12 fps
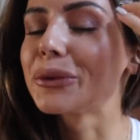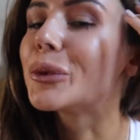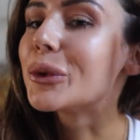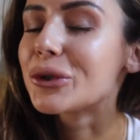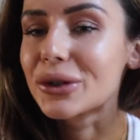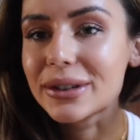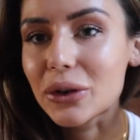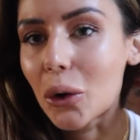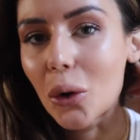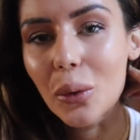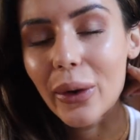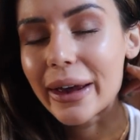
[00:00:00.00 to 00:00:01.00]
will just
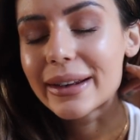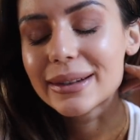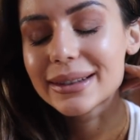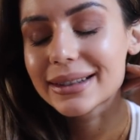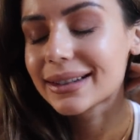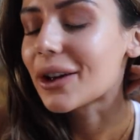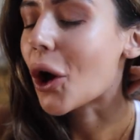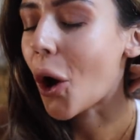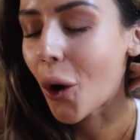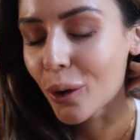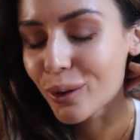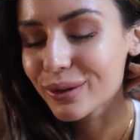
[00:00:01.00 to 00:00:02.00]
always
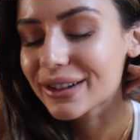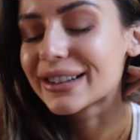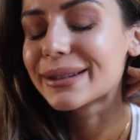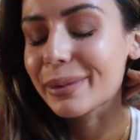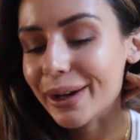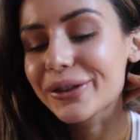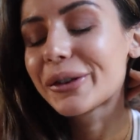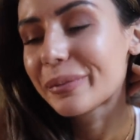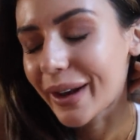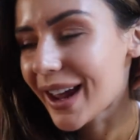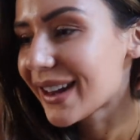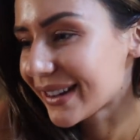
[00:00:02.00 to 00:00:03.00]
hold a special
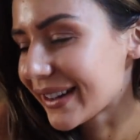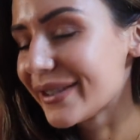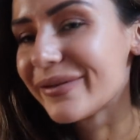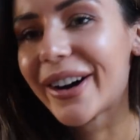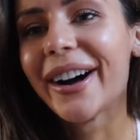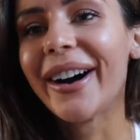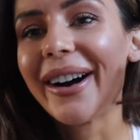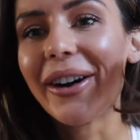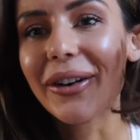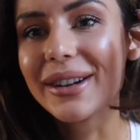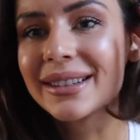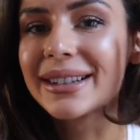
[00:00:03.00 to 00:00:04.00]
place in my
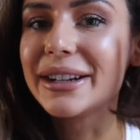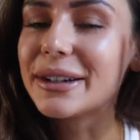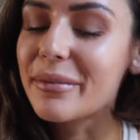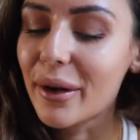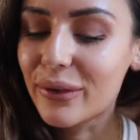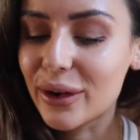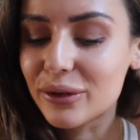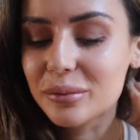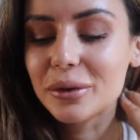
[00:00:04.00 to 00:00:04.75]
heart, honestly, my favourite